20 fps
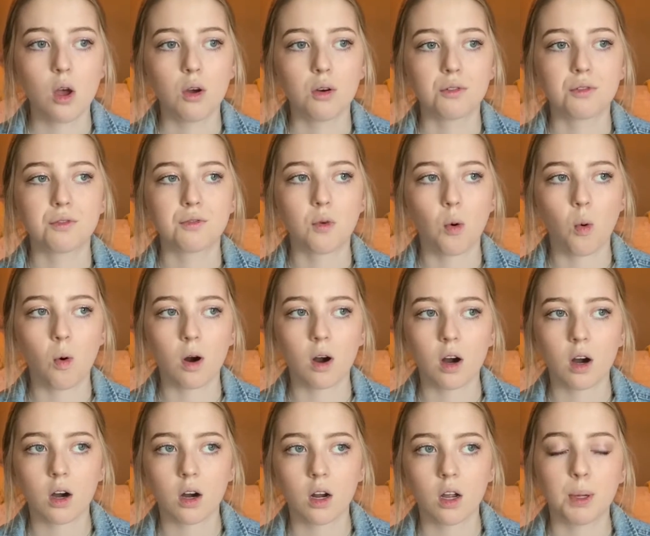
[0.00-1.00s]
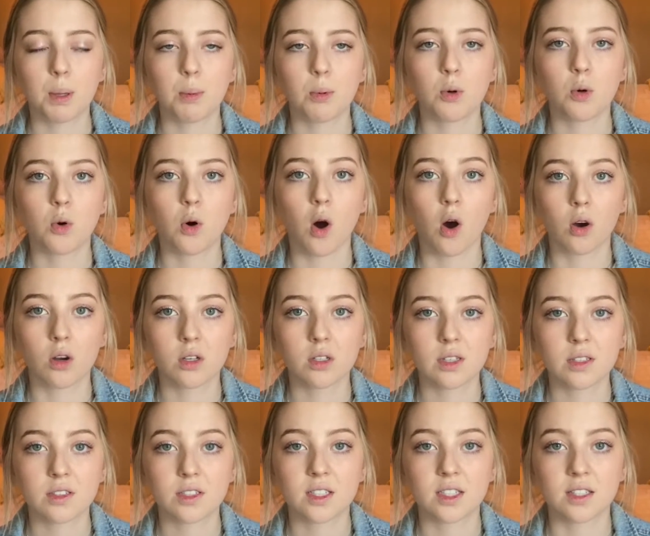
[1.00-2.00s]
for people who
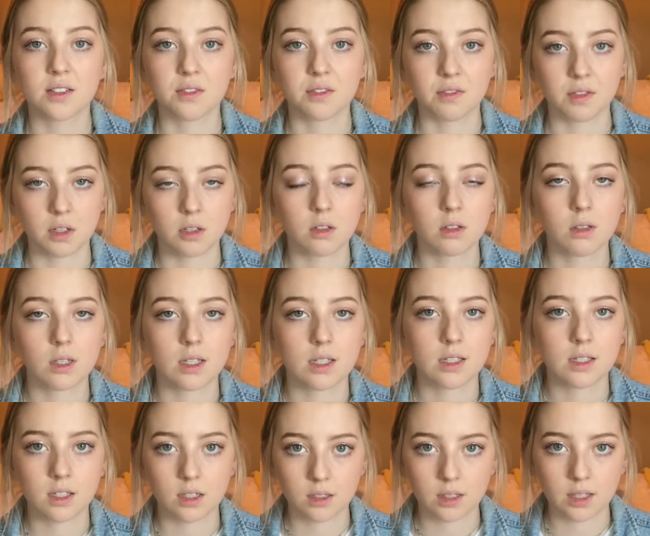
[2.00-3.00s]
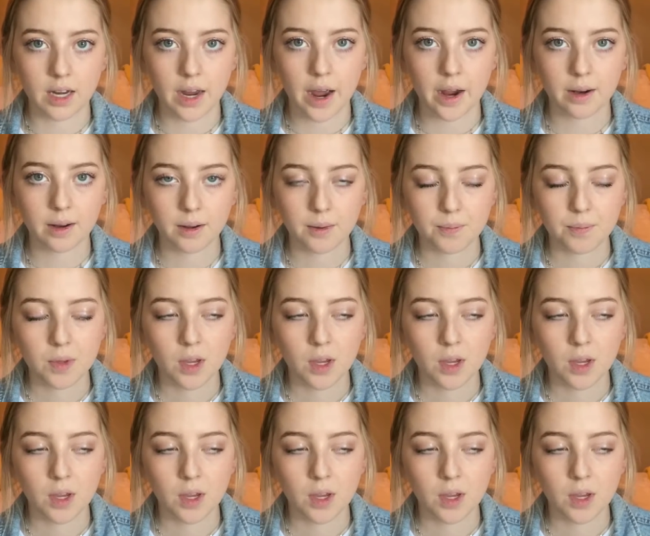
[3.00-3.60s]
aren't severely celiac.